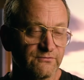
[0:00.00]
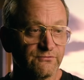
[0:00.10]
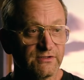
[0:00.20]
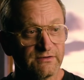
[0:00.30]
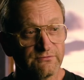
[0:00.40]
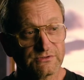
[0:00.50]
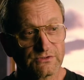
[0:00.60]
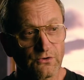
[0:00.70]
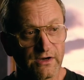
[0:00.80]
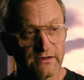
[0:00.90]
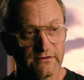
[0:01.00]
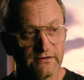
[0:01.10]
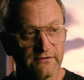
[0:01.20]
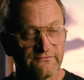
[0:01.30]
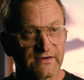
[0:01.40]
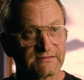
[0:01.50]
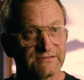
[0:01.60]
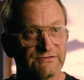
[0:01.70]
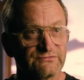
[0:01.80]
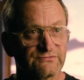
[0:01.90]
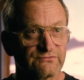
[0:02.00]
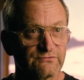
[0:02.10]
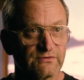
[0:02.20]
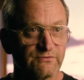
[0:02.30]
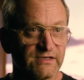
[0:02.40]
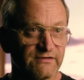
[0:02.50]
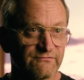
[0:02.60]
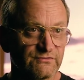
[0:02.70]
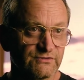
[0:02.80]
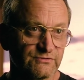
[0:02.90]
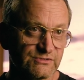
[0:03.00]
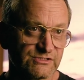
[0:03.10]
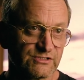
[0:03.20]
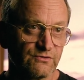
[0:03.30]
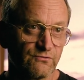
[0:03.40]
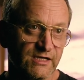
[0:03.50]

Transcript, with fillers: It really was quite effective when we have the, the sun